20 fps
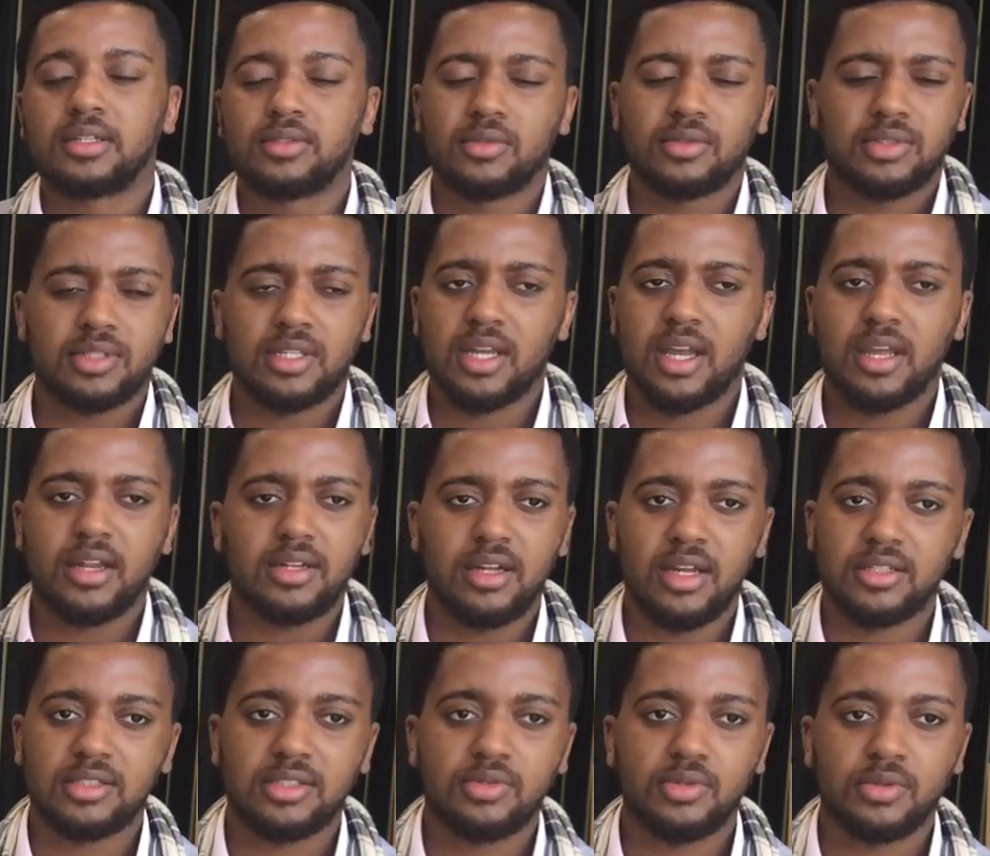So I was like, I,
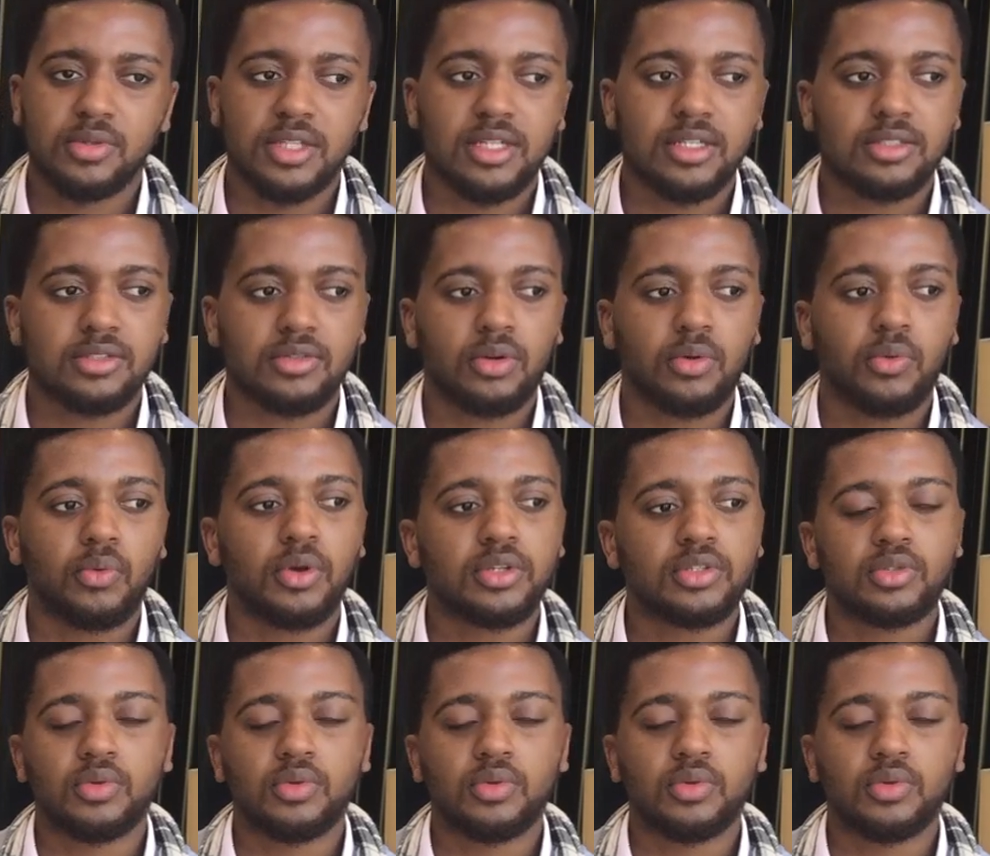I just don't think it's gonna work.